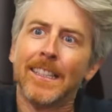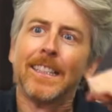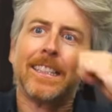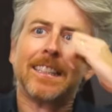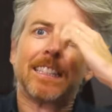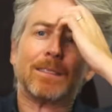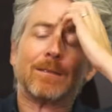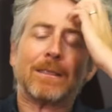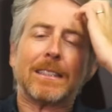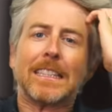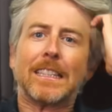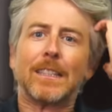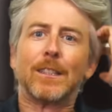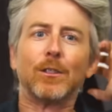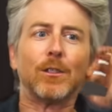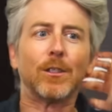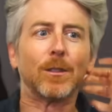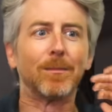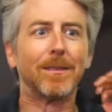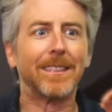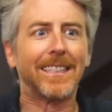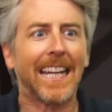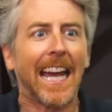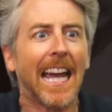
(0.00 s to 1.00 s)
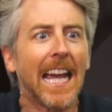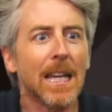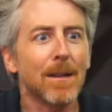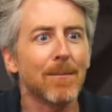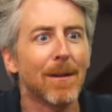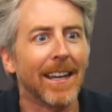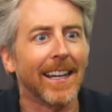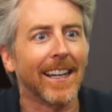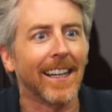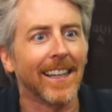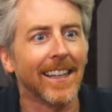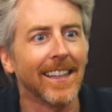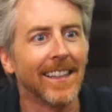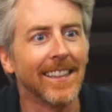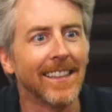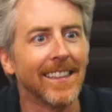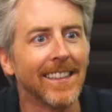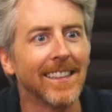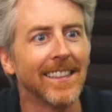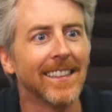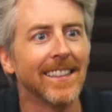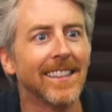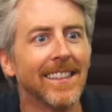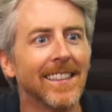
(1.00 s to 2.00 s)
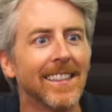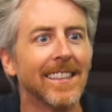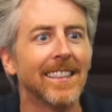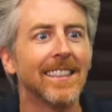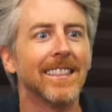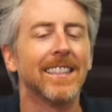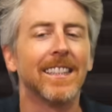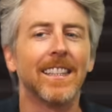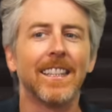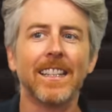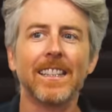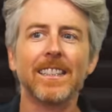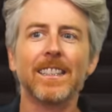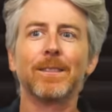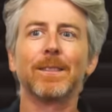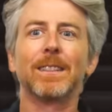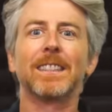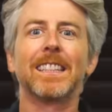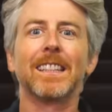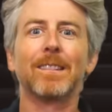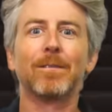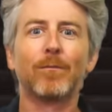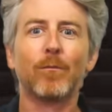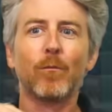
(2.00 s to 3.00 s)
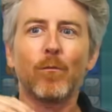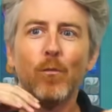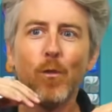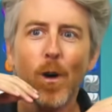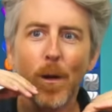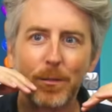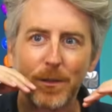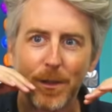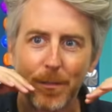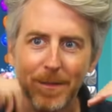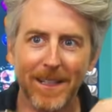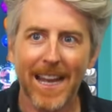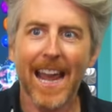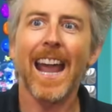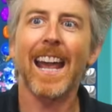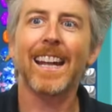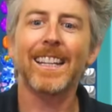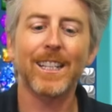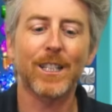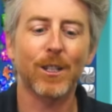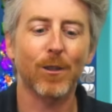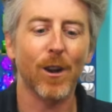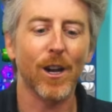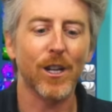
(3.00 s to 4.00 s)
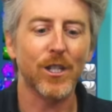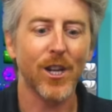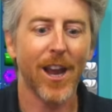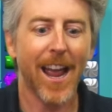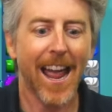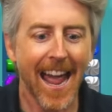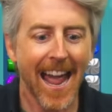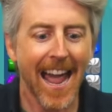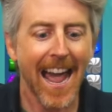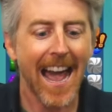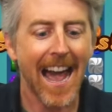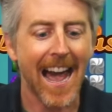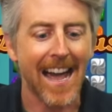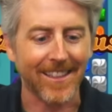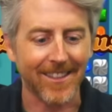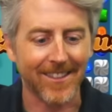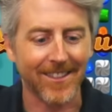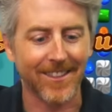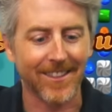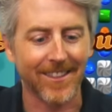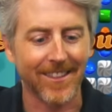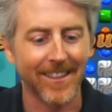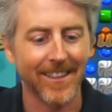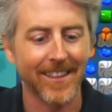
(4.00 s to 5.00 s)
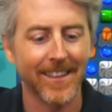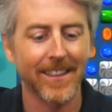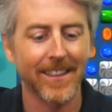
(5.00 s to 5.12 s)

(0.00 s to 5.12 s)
Getting ready to do some gaming. I'm gonna have to whoop some Candy Crush ass.